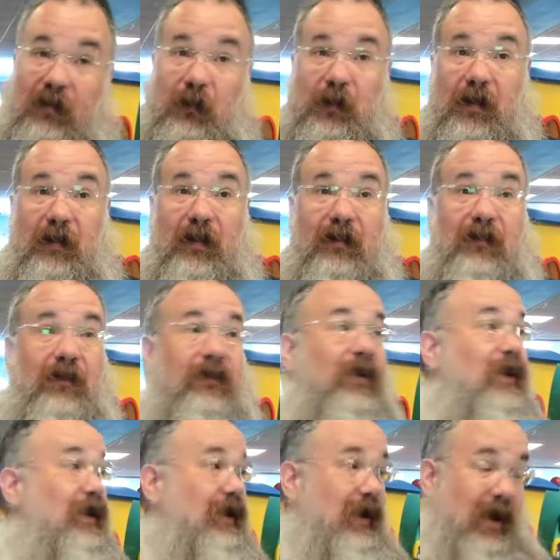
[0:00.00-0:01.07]
experiences.
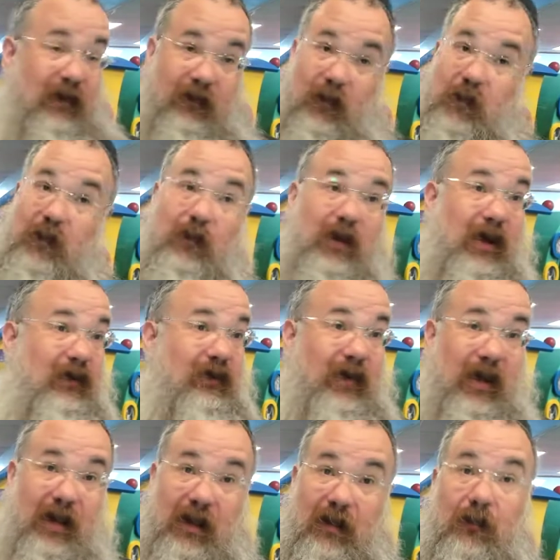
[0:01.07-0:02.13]
God forbid. We're not
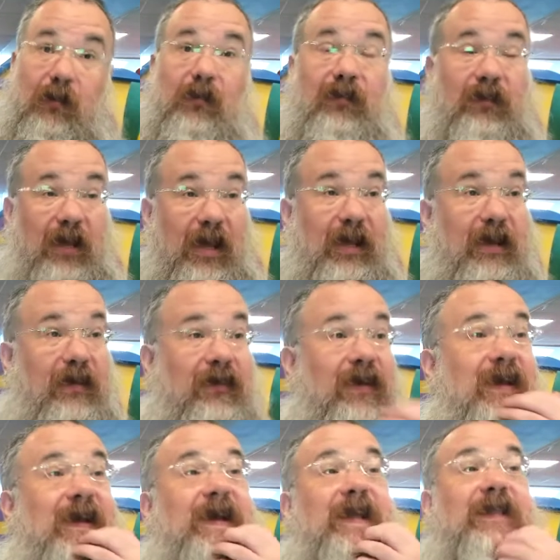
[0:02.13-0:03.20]
saying that. What we're saying is
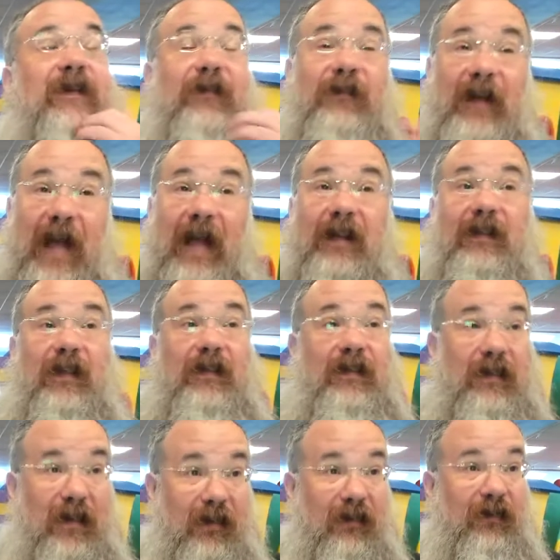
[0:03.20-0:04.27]
the fact
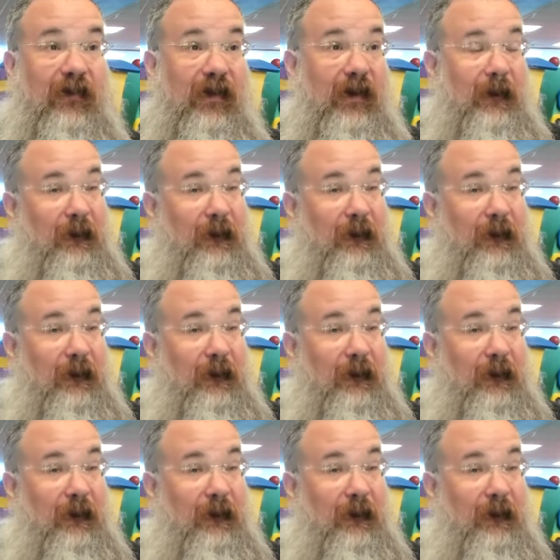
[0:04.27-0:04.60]
that these